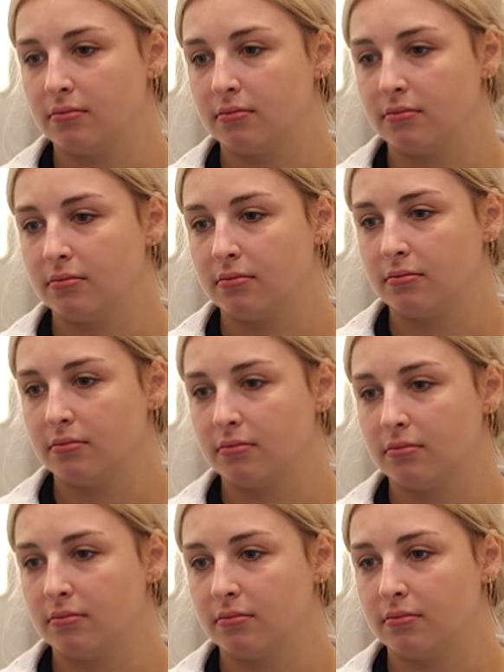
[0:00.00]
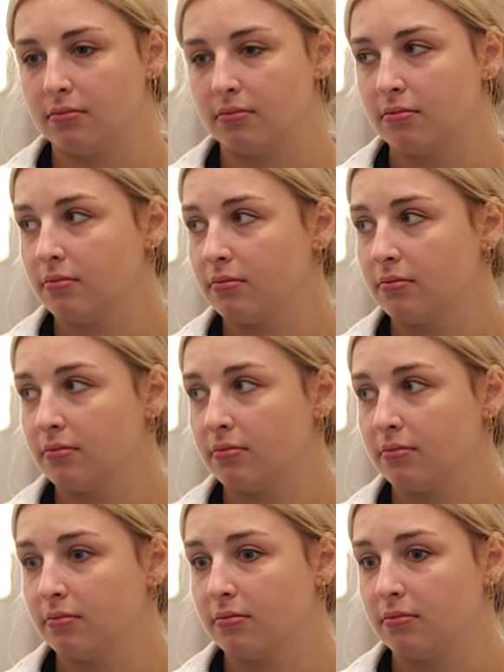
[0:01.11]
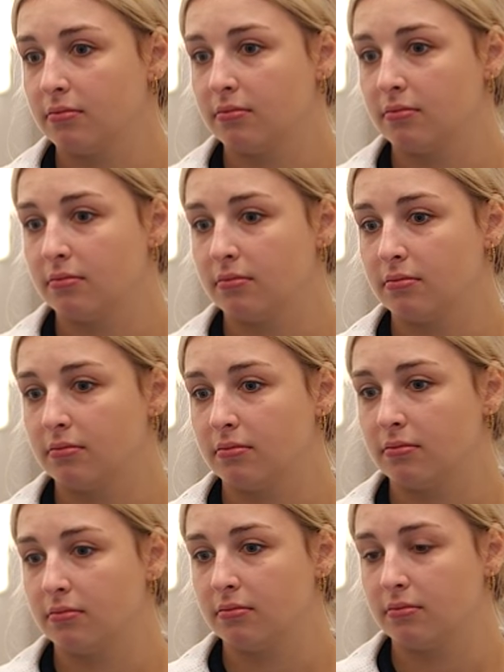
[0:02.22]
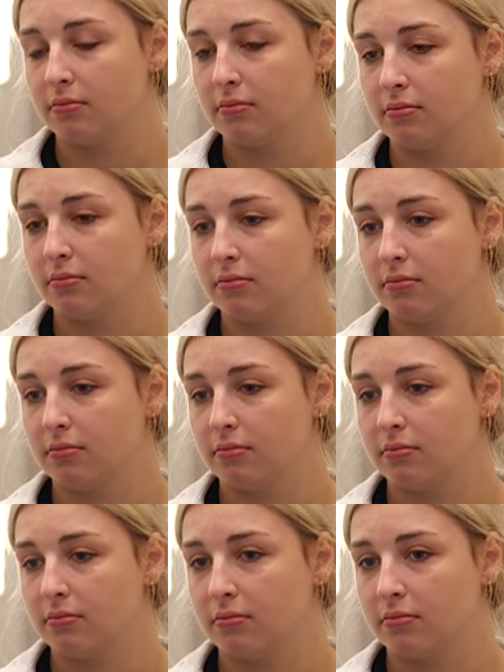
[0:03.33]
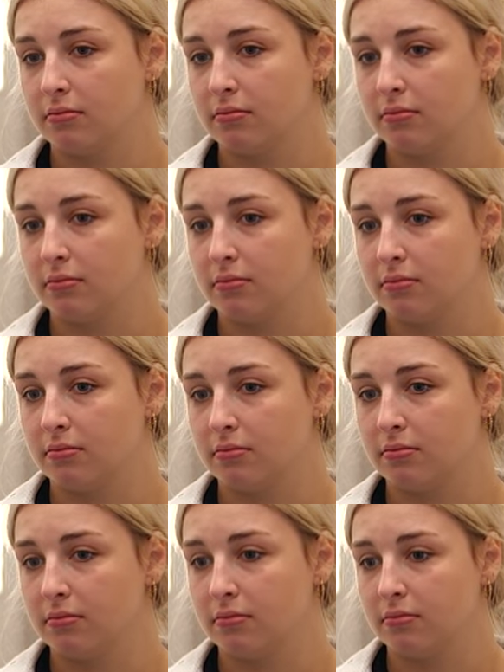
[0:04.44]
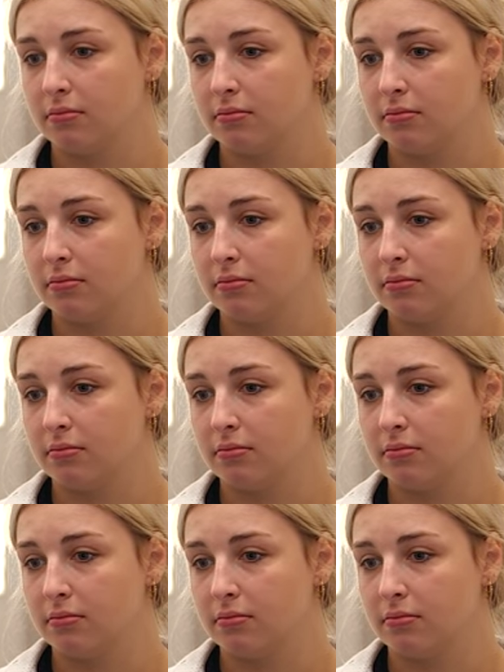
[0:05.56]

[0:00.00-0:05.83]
(silent)